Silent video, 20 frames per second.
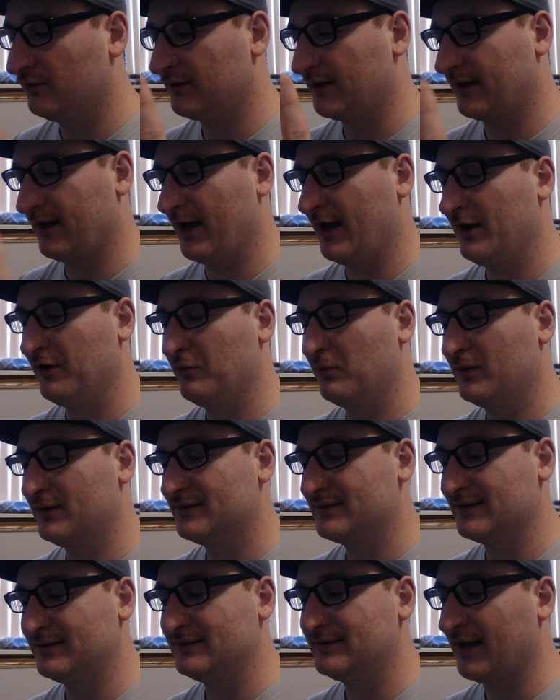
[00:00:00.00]
like
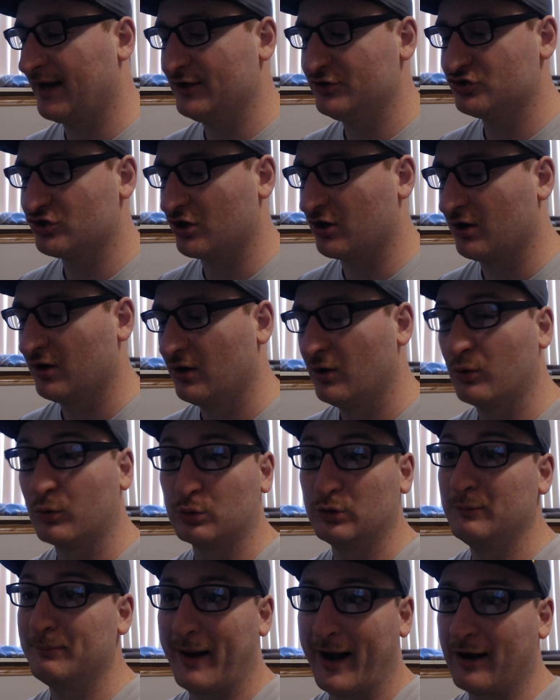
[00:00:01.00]
anyone's in danger
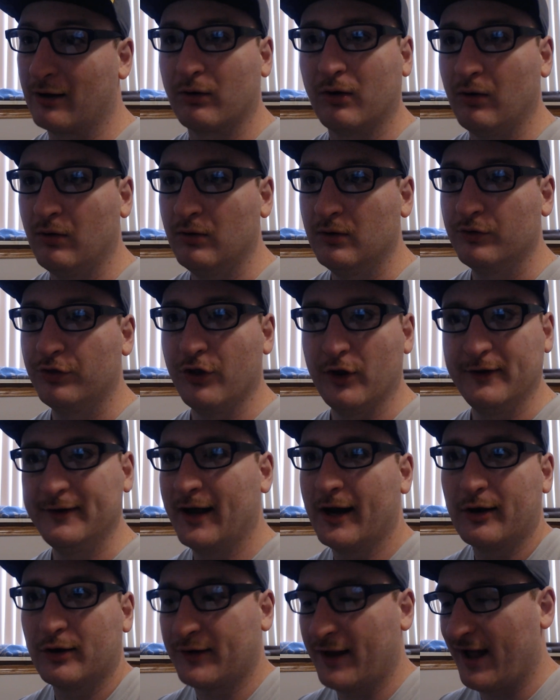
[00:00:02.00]
or in peril the
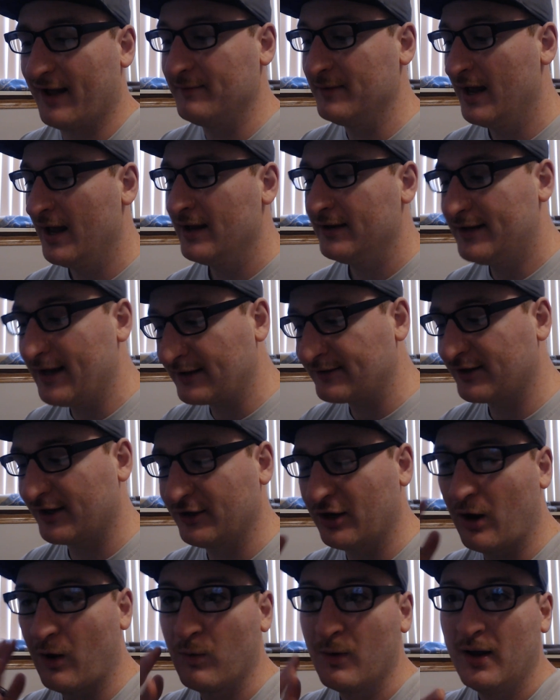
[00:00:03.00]
entire time. Yes, I
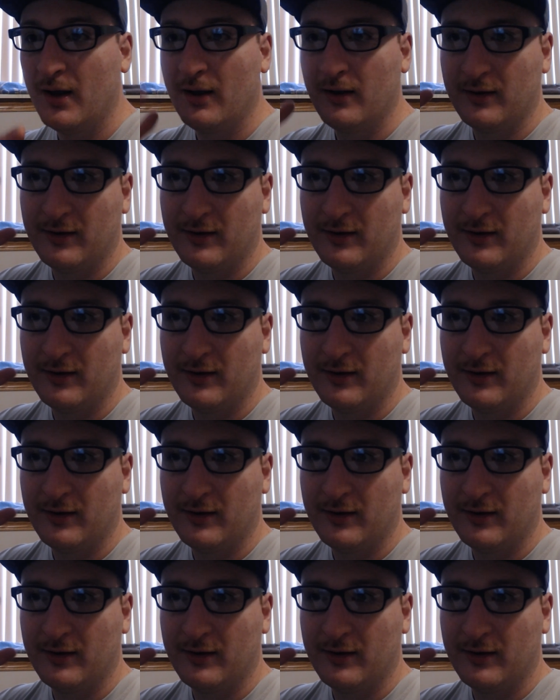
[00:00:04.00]
know.